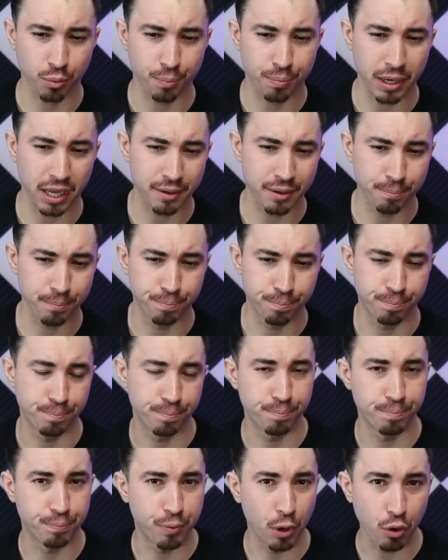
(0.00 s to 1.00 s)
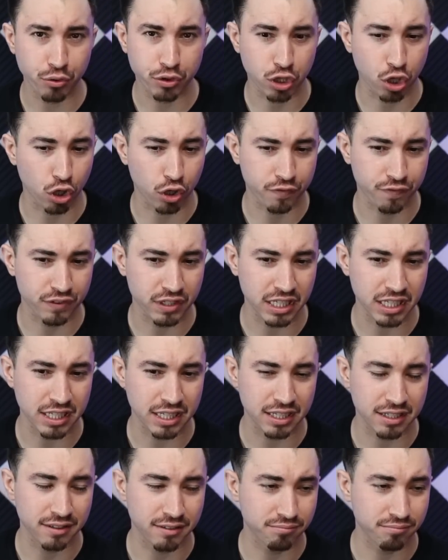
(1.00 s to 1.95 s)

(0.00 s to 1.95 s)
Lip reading: but both Kerkvliet